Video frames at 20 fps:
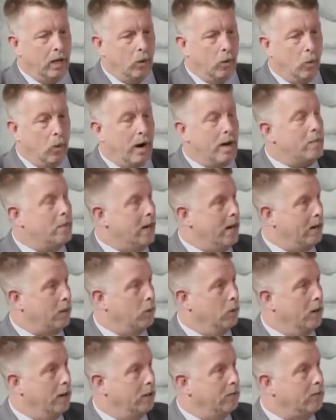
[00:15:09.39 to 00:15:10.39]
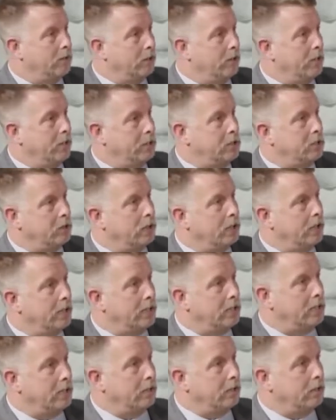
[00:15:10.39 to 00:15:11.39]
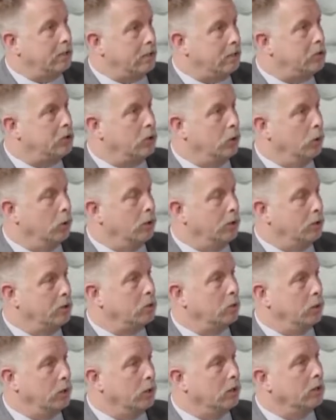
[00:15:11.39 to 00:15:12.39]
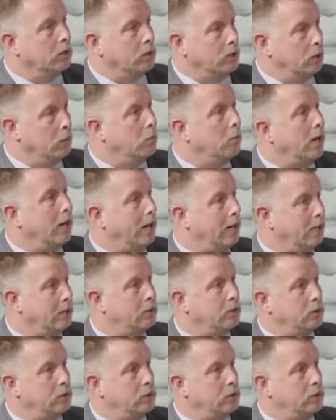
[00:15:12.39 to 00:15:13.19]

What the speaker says: way back when, for a history lesson, sewers were combined.